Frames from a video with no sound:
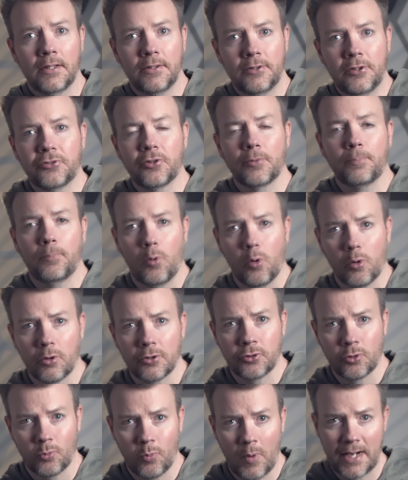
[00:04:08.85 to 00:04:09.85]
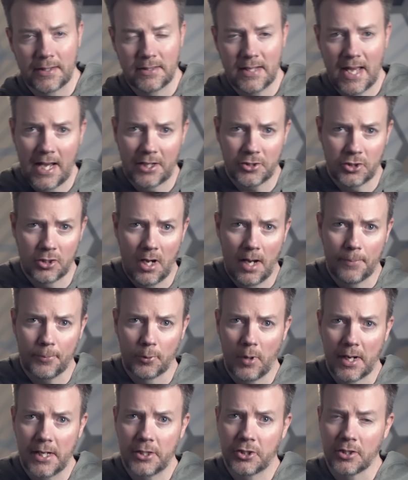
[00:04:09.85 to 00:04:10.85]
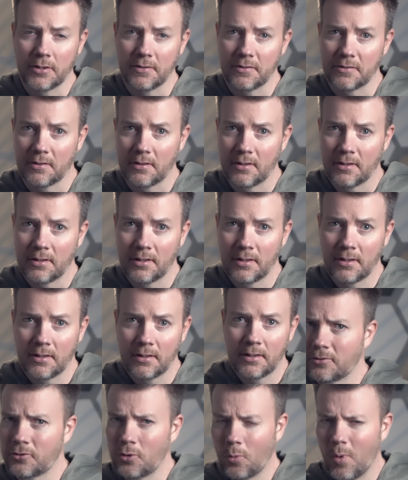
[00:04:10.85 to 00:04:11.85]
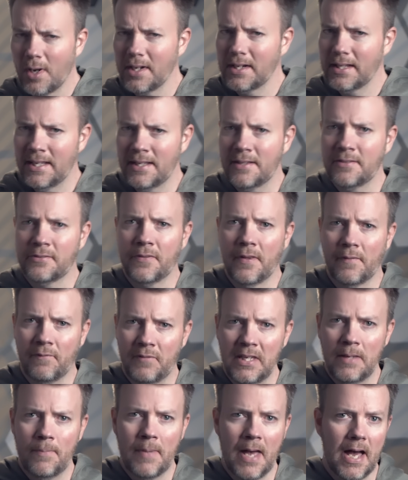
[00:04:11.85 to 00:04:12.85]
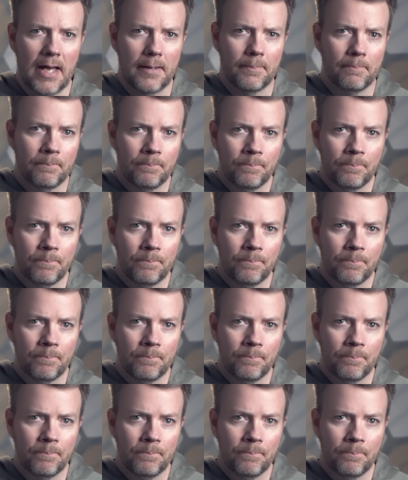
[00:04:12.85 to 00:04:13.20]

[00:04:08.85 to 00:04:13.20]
to support direct action operations. So what is the VBAT?